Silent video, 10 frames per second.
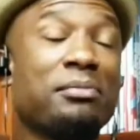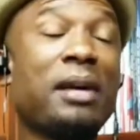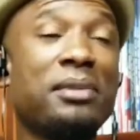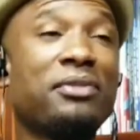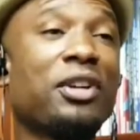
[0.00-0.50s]

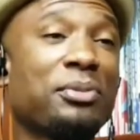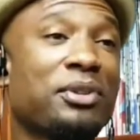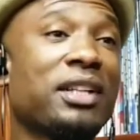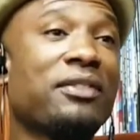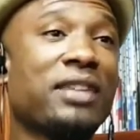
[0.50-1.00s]
might be the first
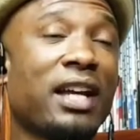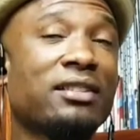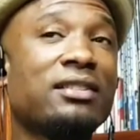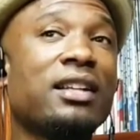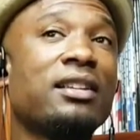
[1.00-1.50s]
person I've
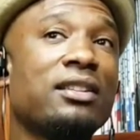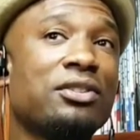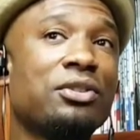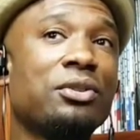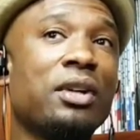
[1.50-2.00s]
actually said
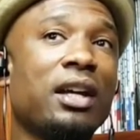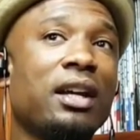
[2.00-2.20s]
this to.